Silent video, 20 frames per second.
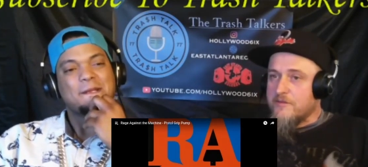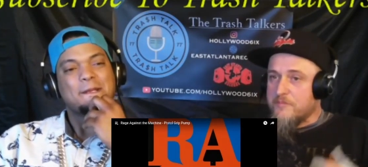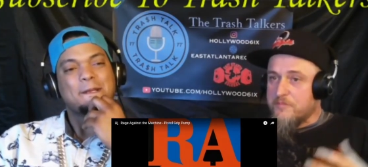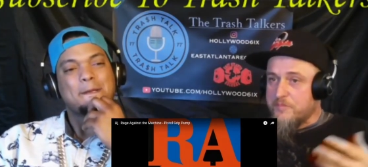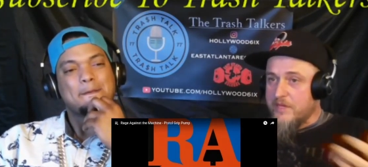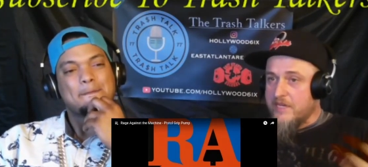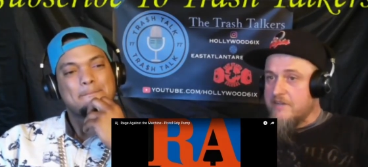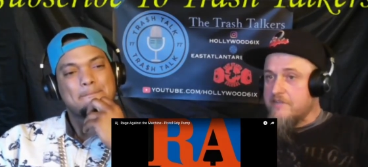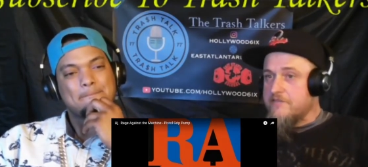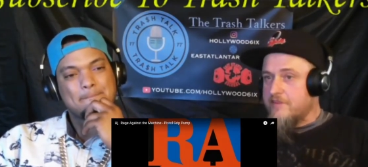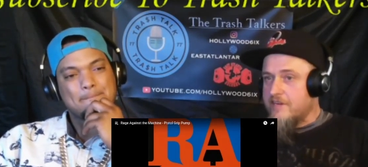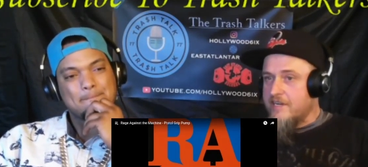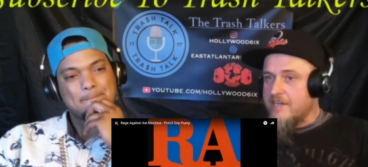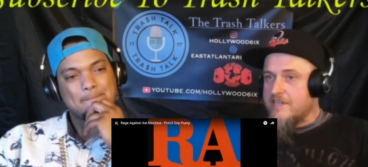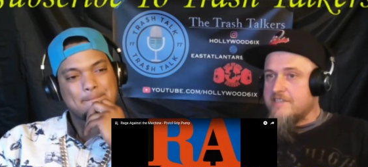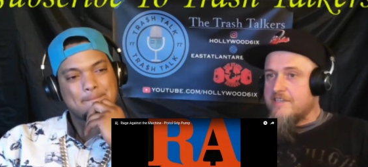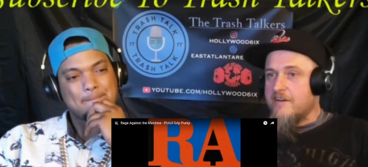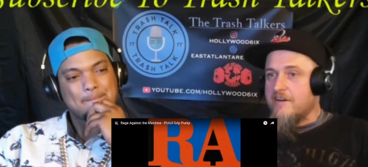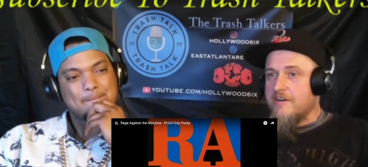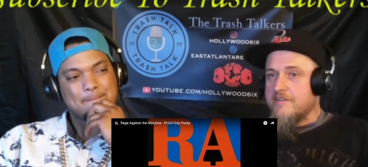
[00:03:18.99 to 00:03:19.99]
Speaker 1: the beat for
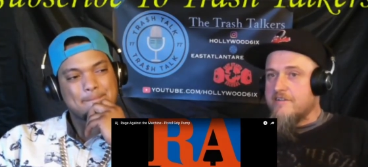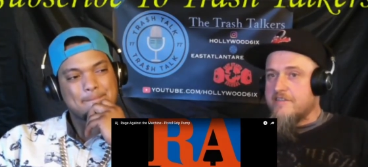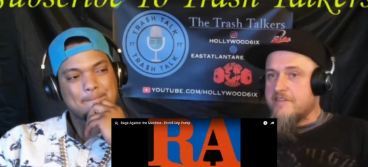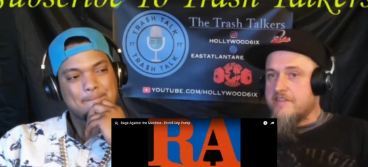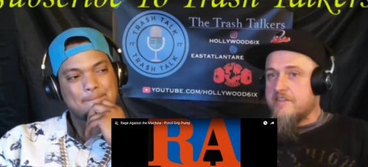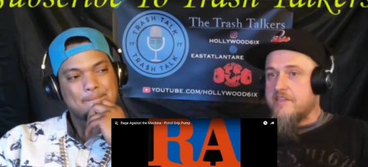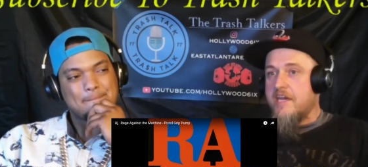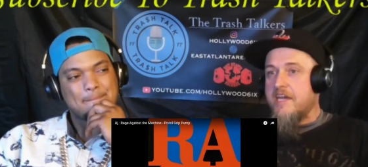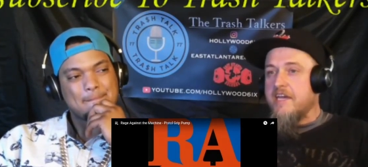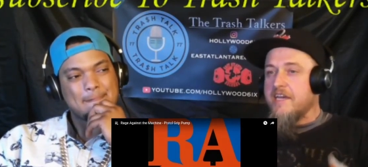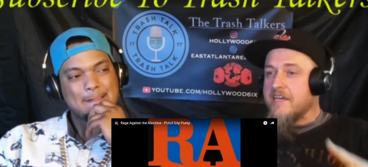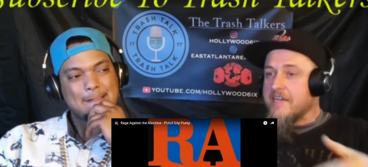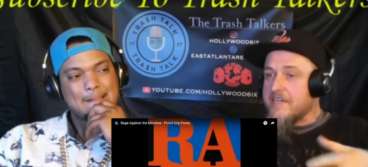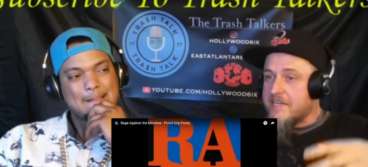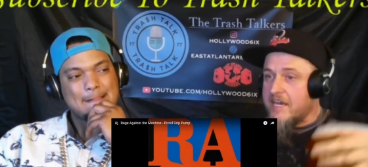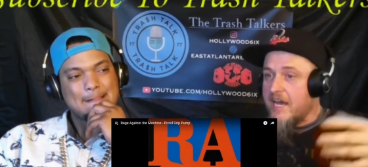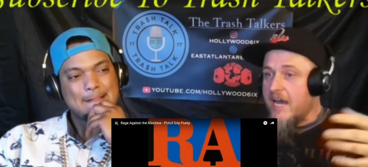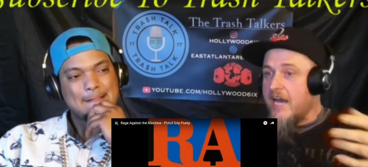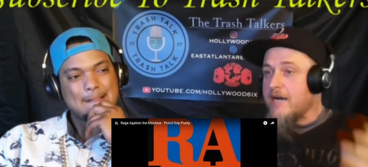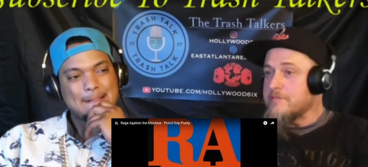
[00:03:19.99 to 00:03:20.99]
that song, they
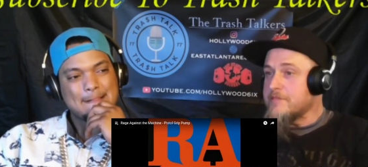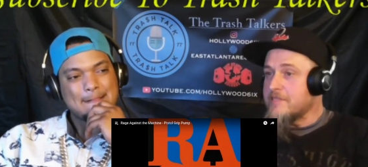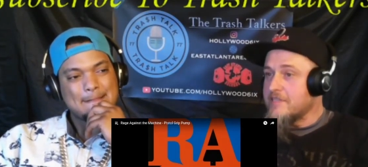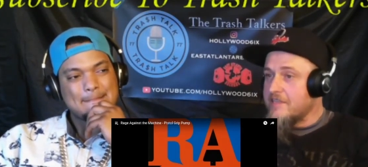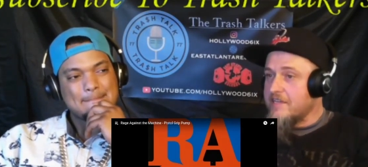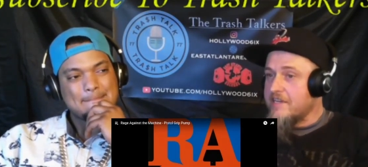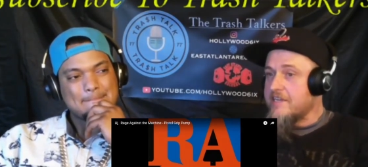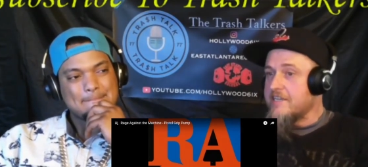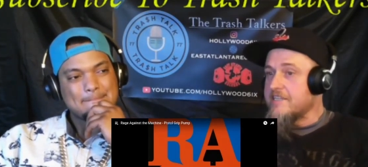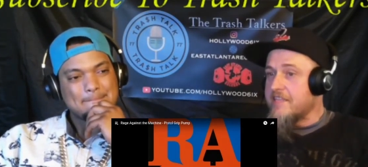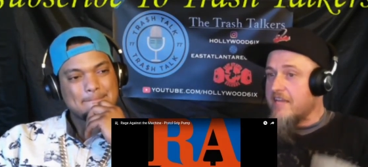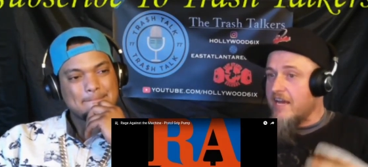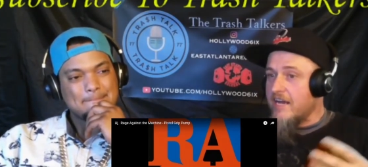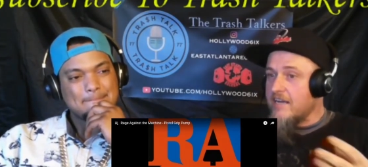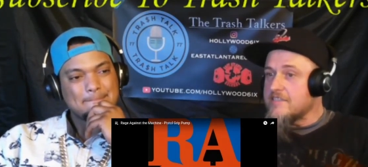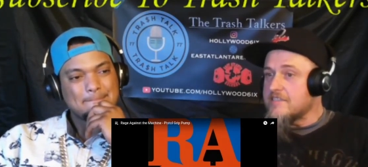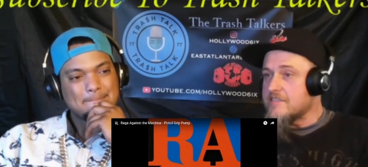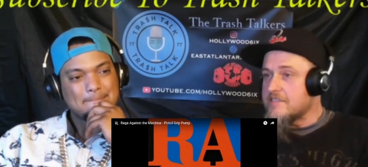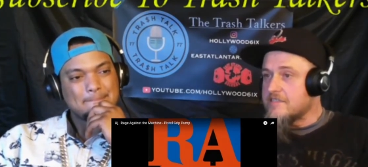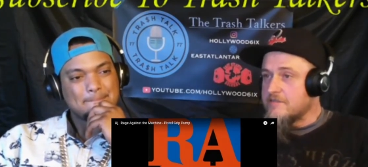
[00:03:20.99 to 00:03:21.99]
encapsulated
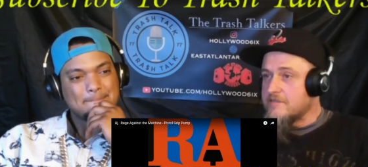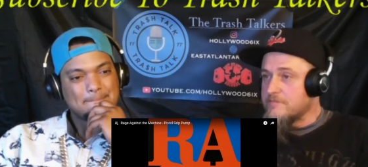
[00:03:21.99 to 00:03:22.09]
that